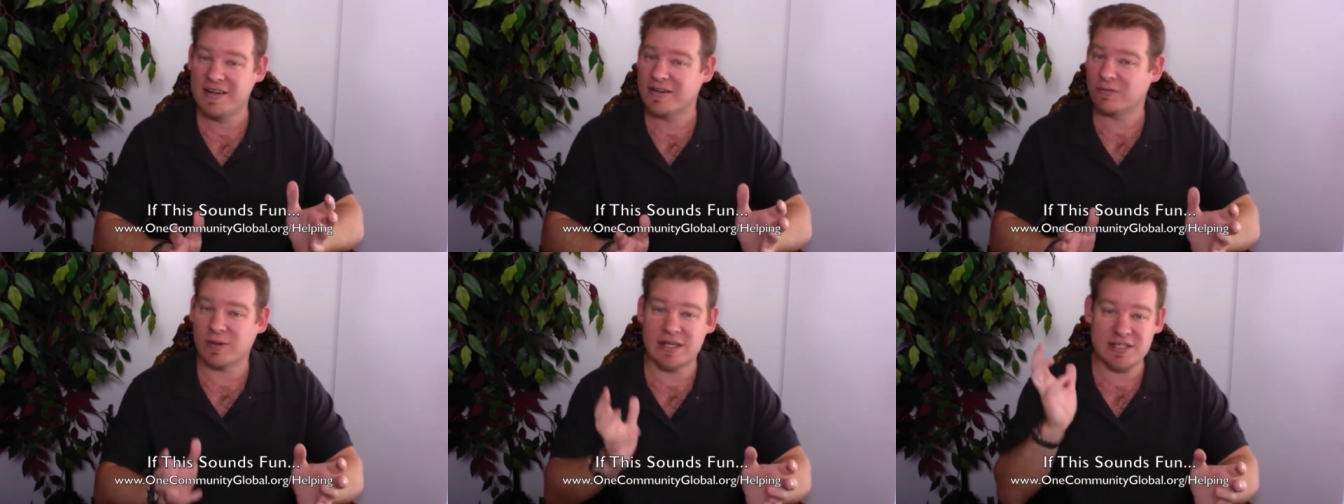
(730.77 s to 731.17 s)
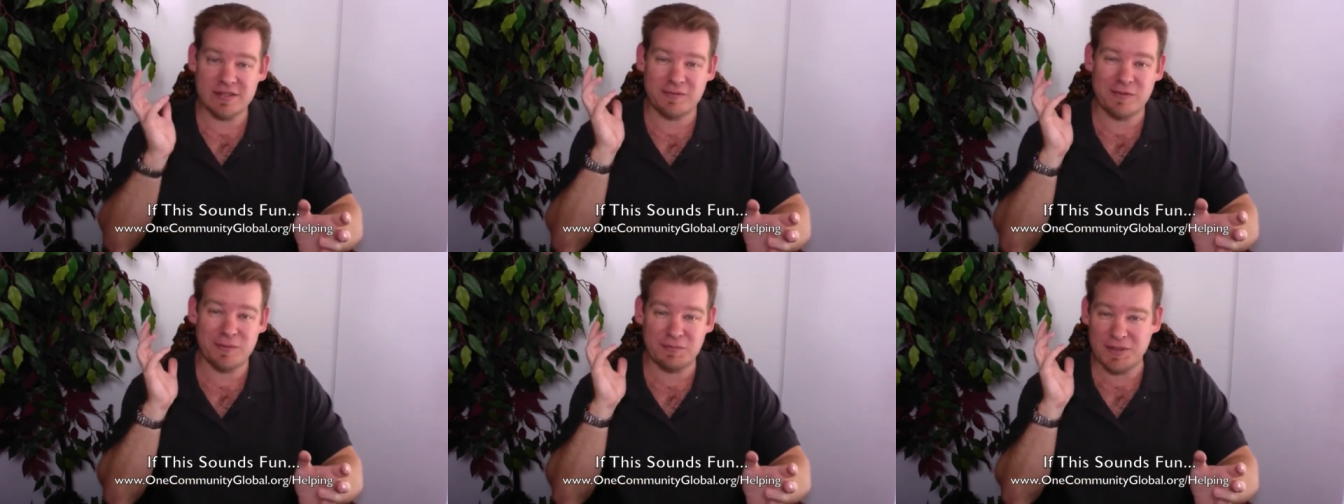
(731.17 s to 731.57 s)
ranging
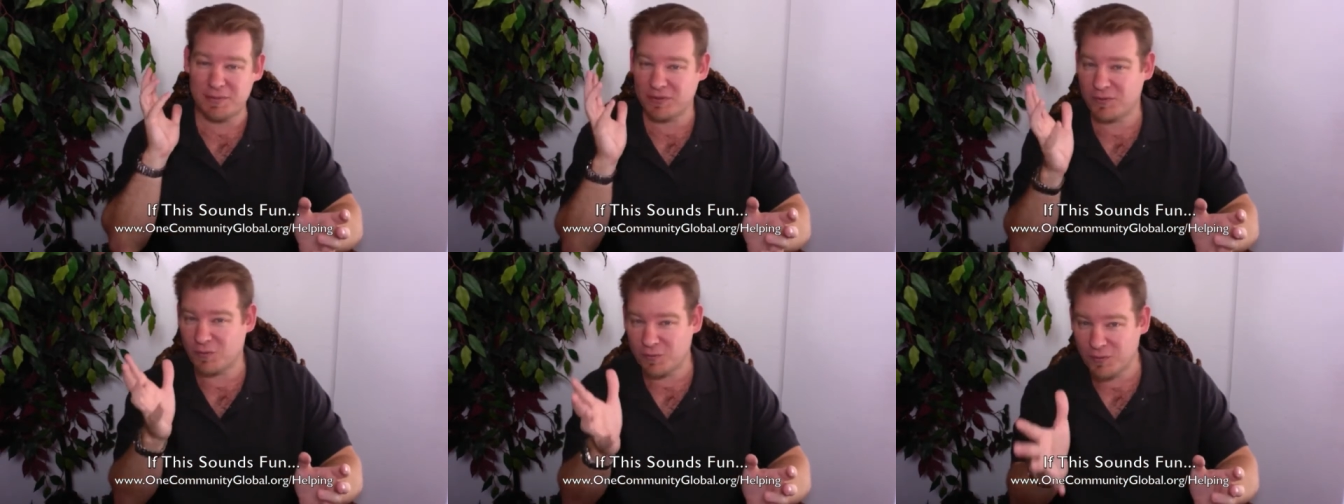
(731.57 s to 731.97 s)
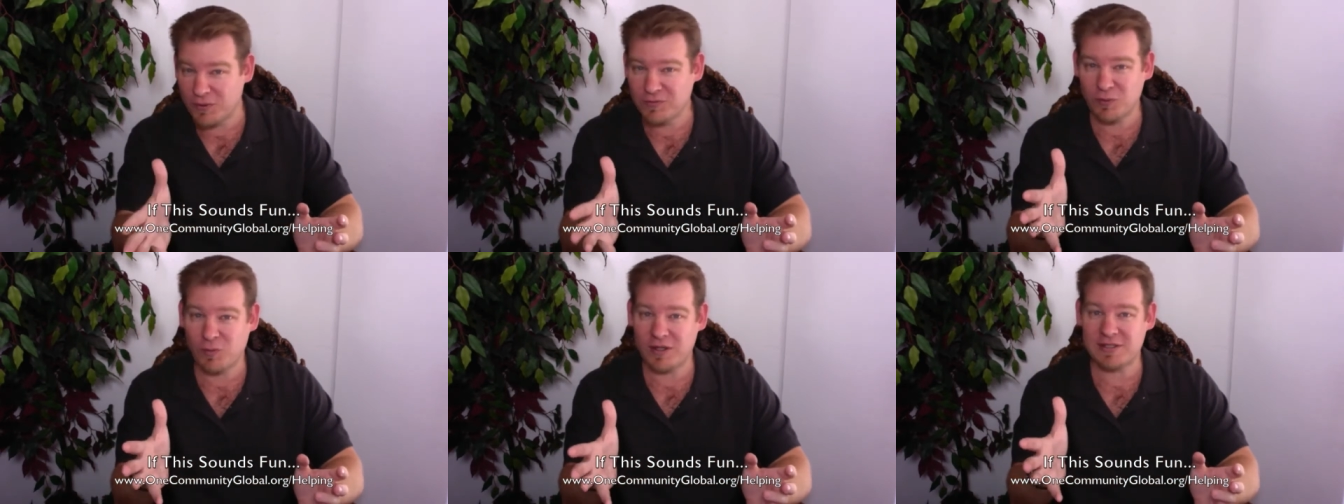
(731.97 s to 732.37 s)
from the people that will
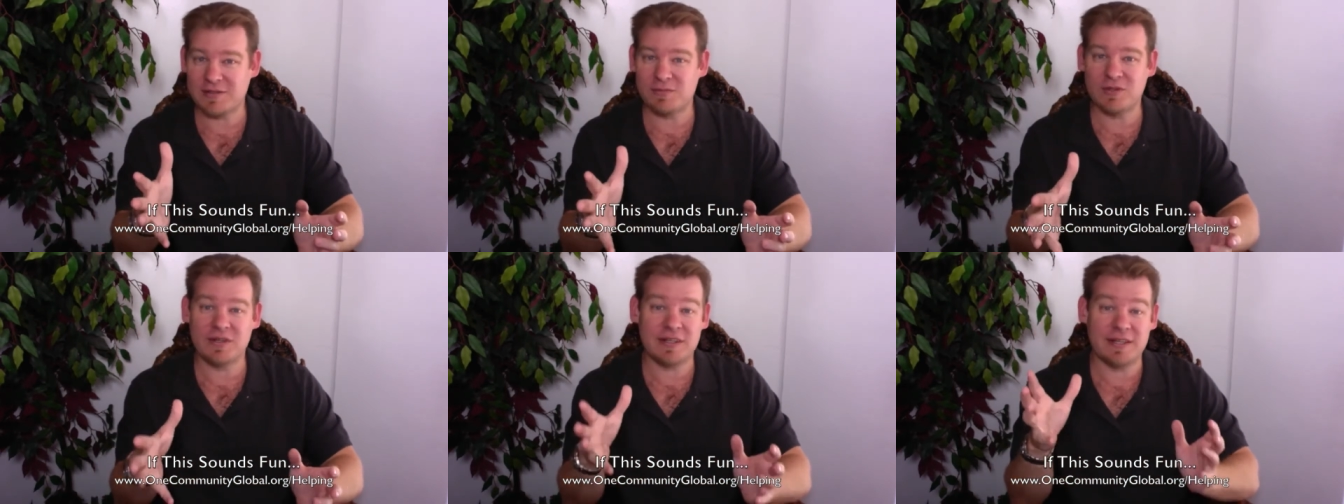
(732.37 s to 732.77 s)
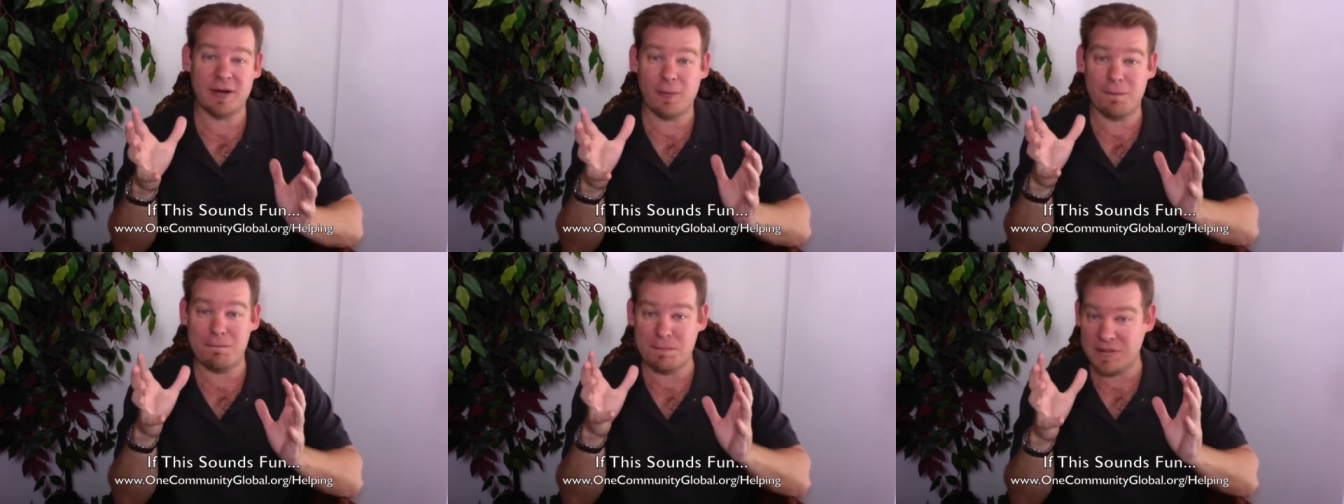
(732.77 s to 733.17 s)
move to one community and
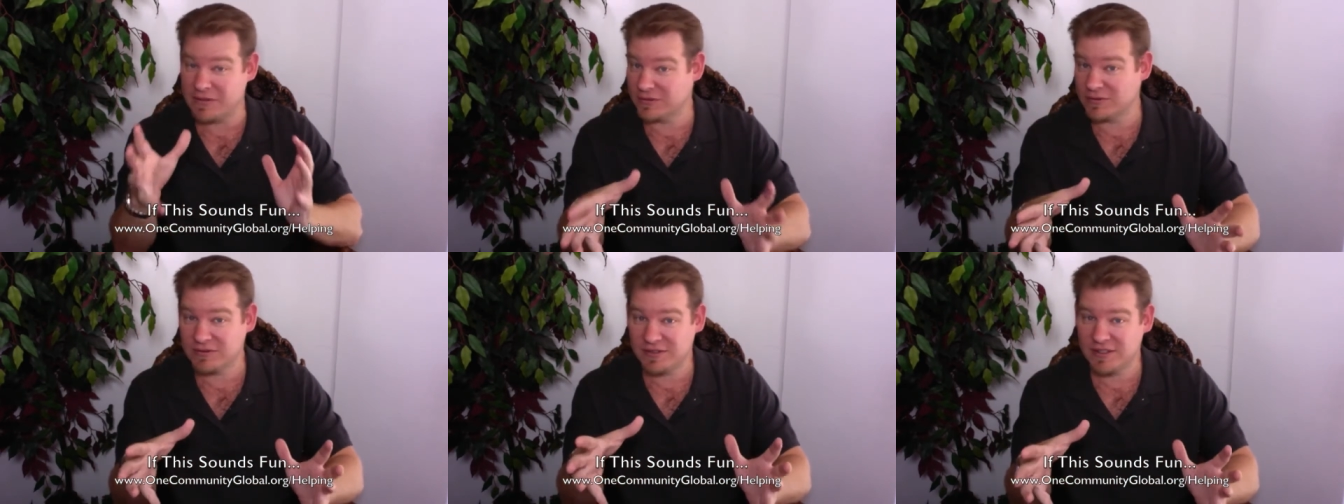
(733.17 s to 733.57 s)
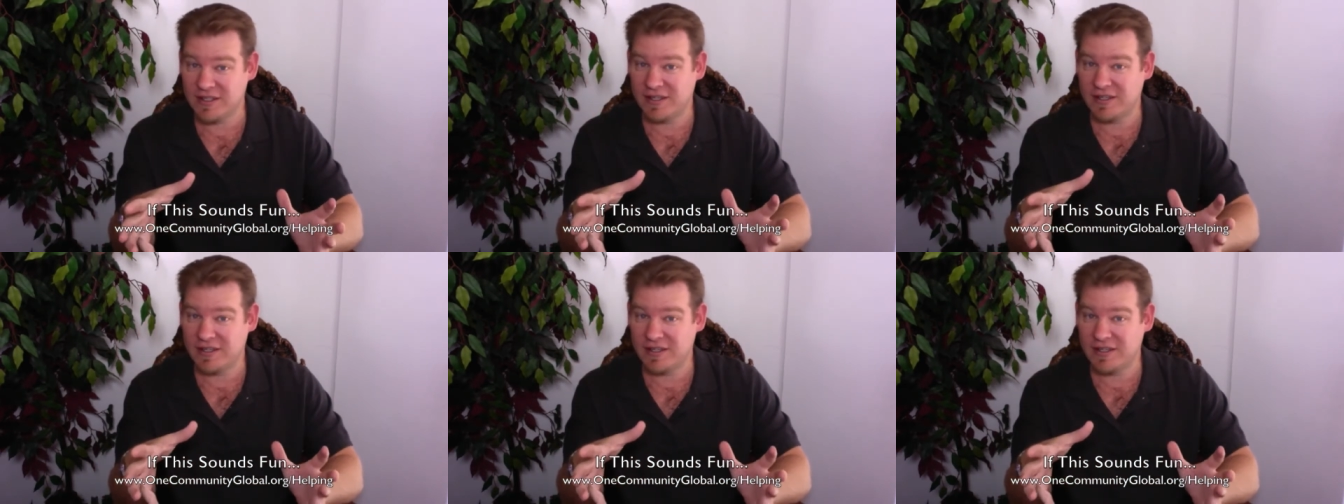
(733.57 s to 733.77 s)
help build